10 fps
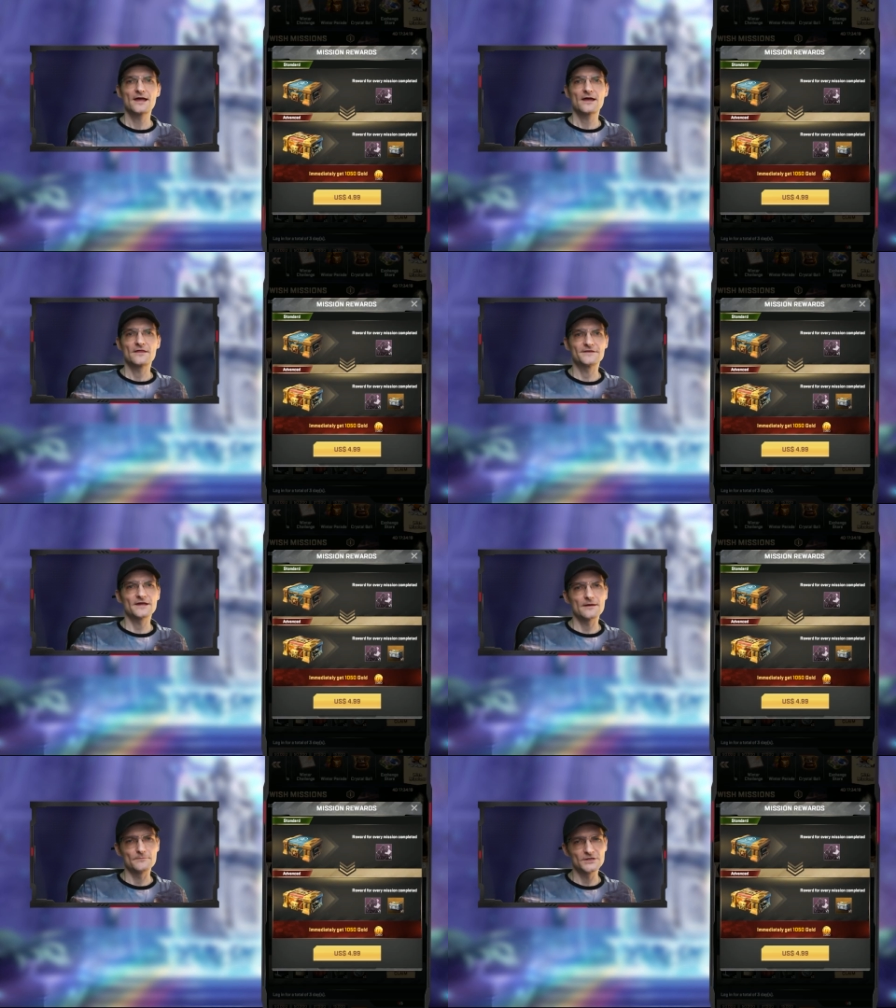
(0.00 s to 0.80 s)

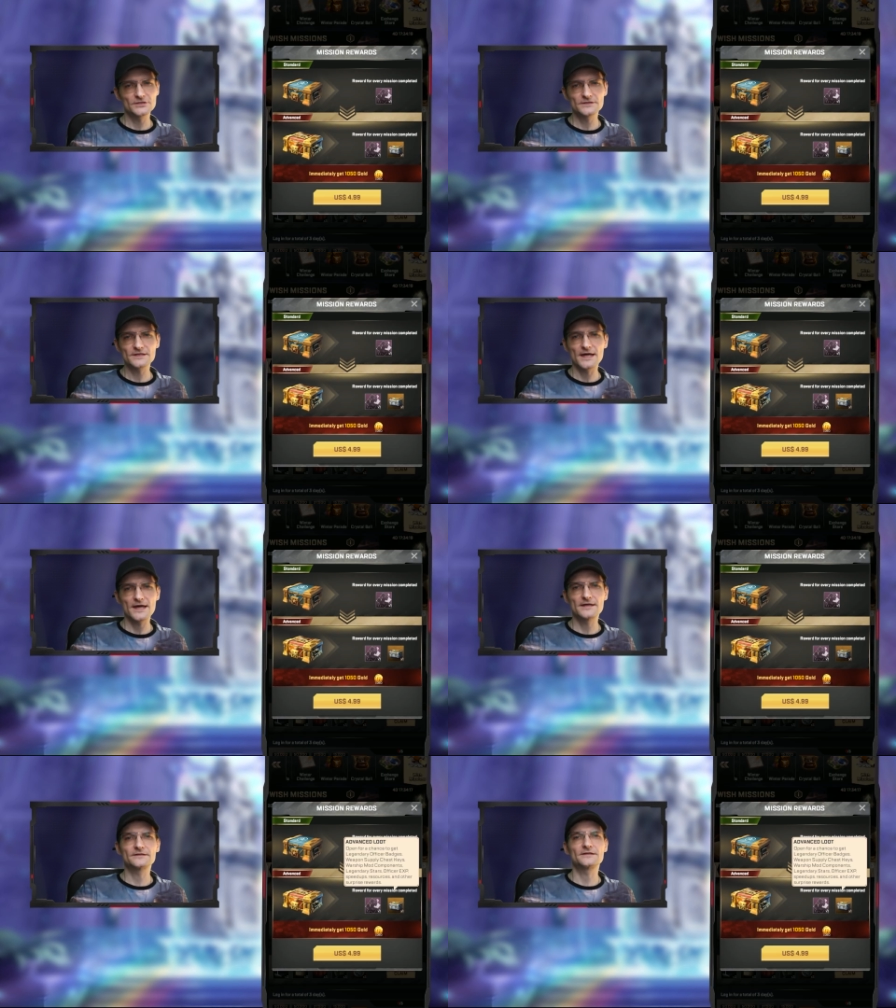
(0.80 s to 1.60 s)
the mission,
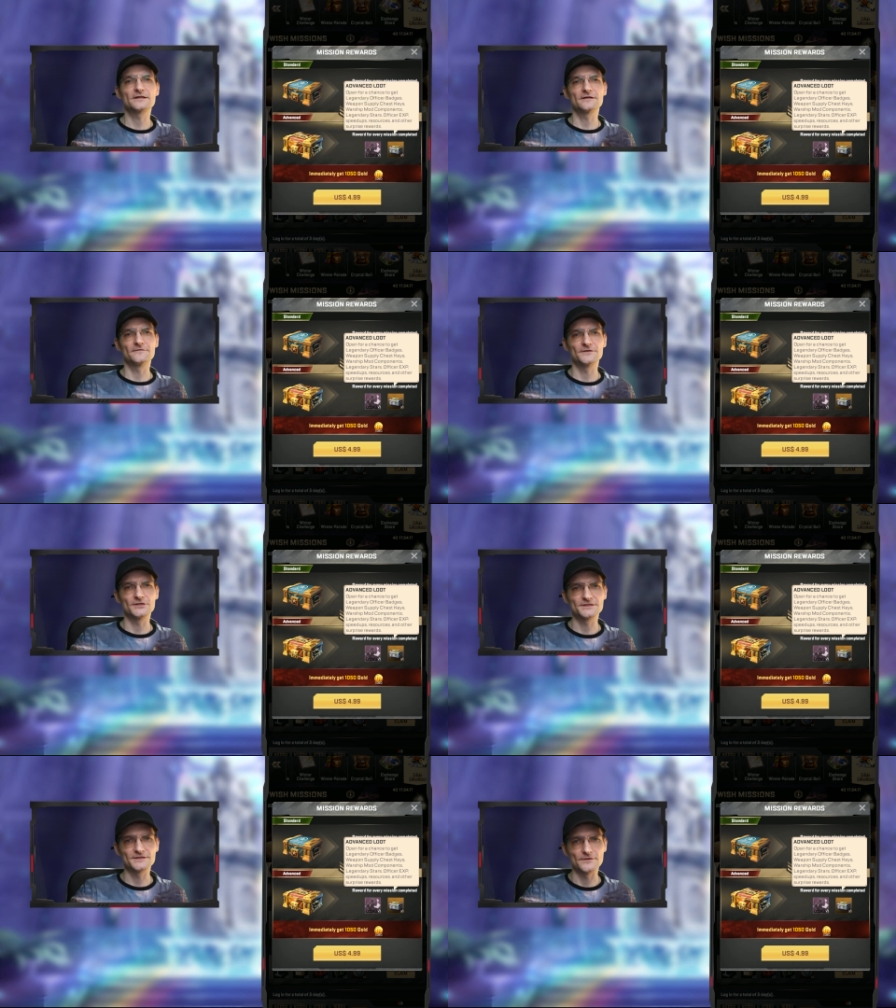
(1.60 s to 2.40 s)
and if it
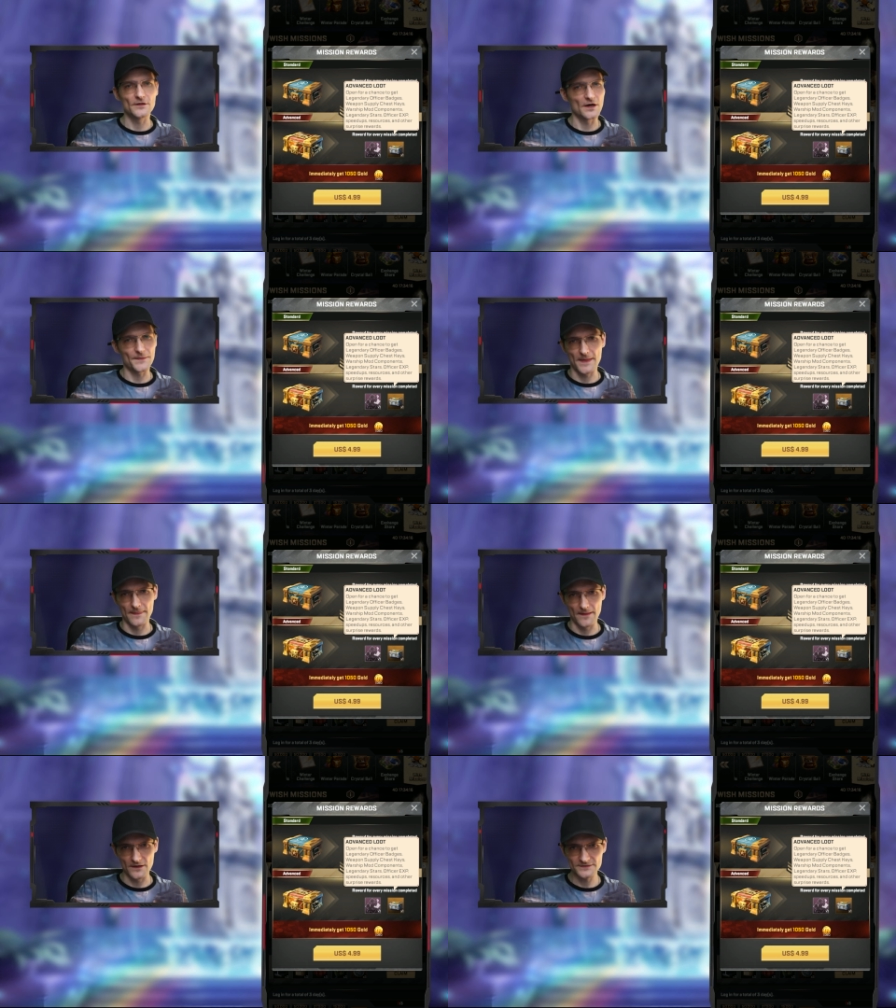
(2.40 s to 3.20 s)
is not
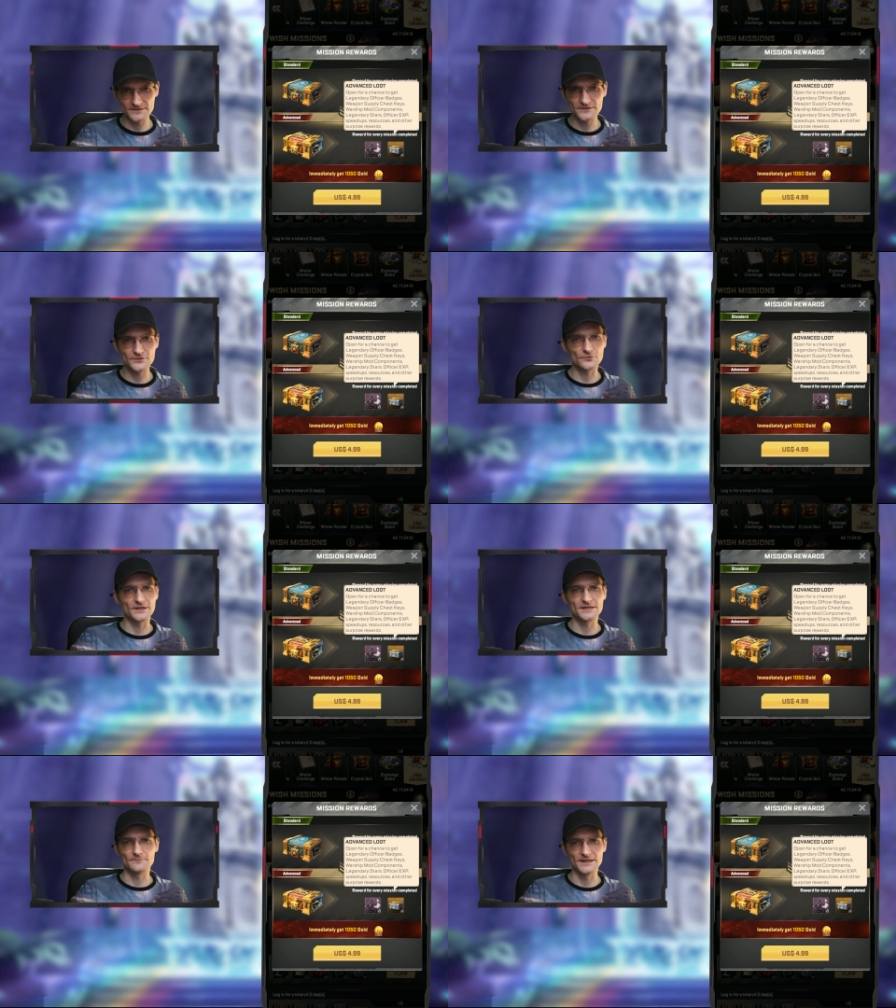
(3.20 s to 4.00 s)
enough to
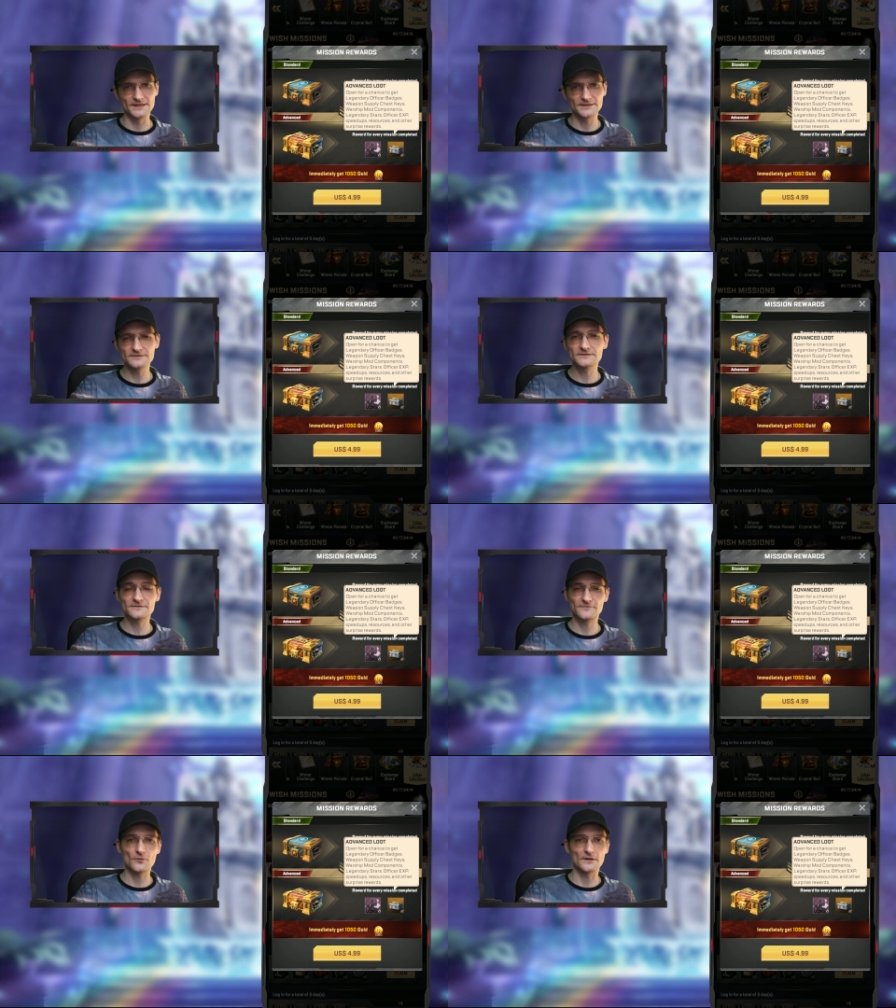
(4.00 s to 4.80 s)
get medals
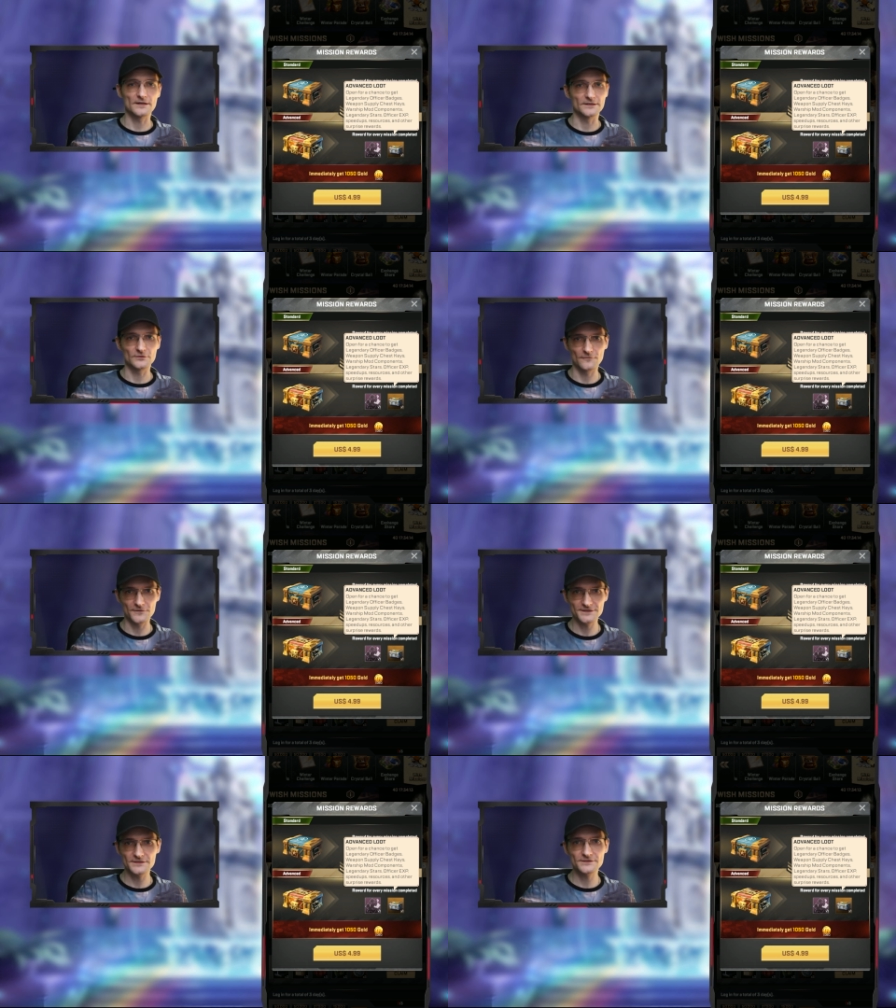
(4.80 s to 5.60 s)
for elite
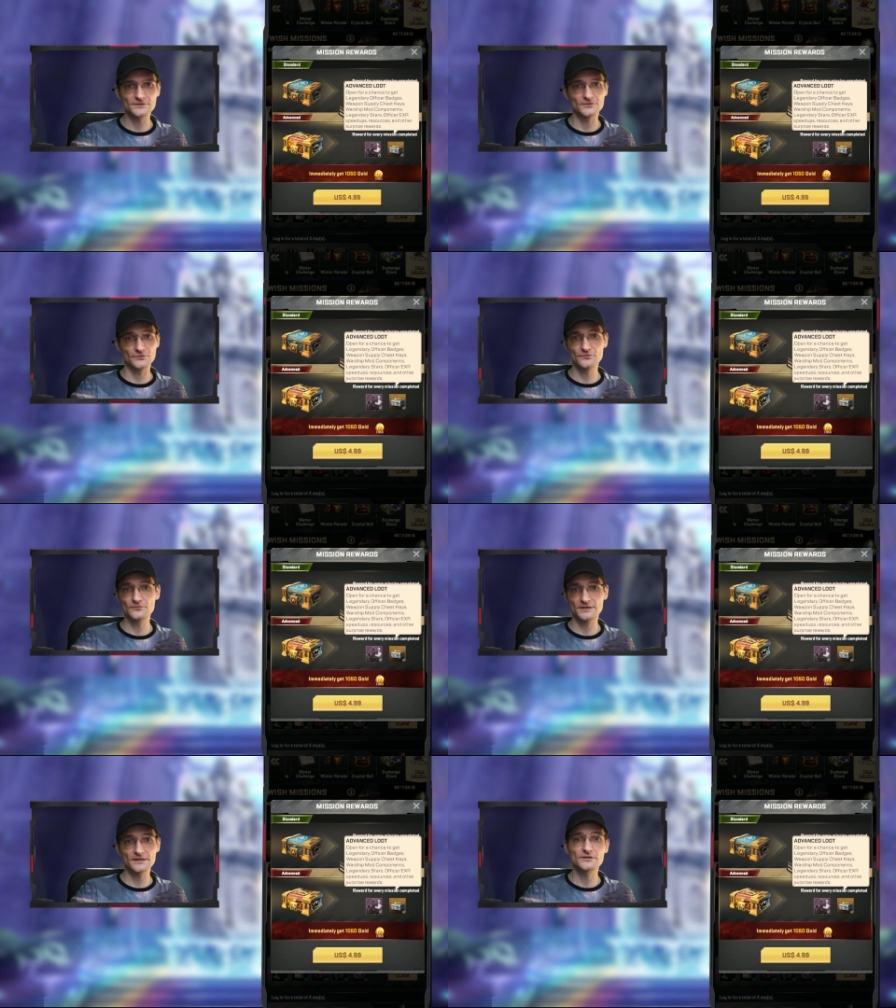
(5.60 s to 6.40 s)
officers, you
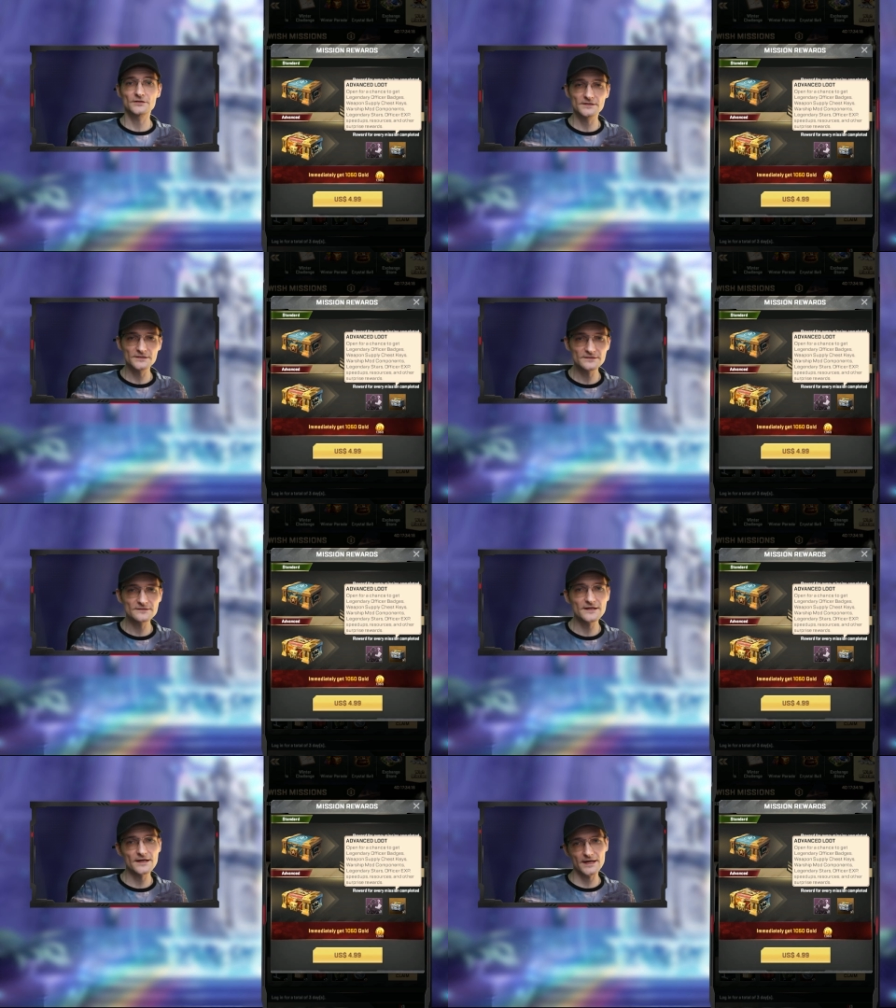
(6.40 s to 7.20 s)
can
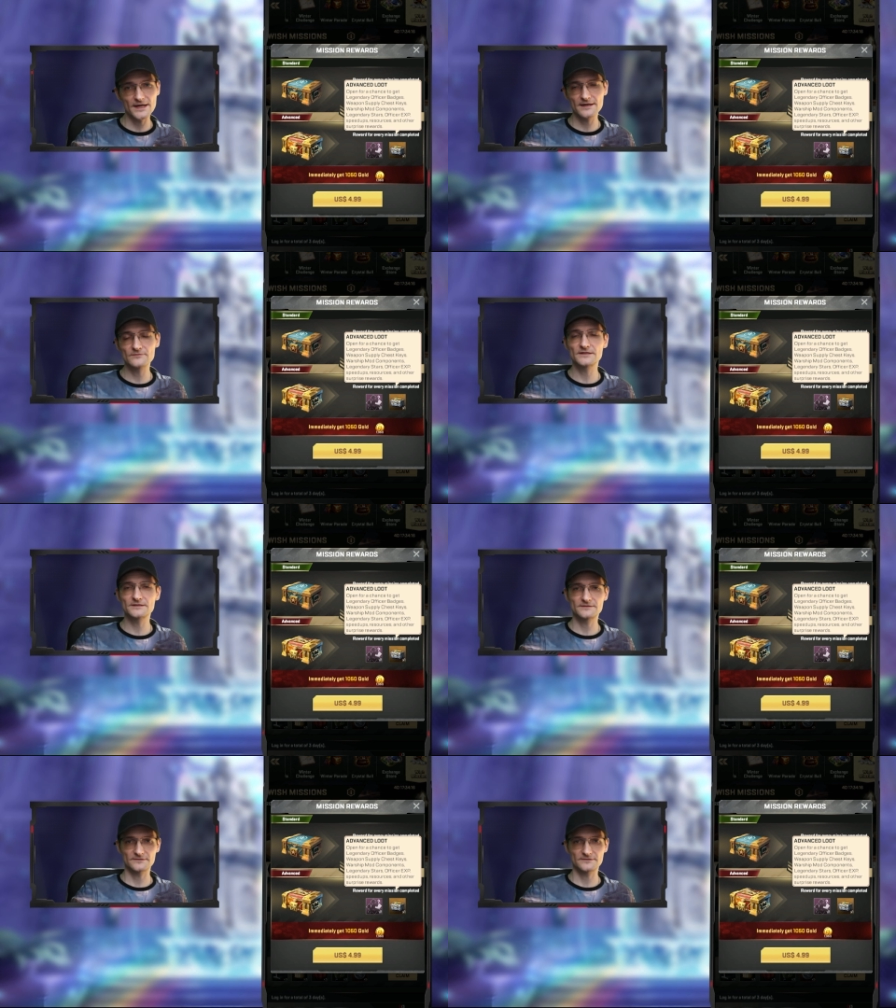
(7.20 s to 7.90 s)
easily earn it.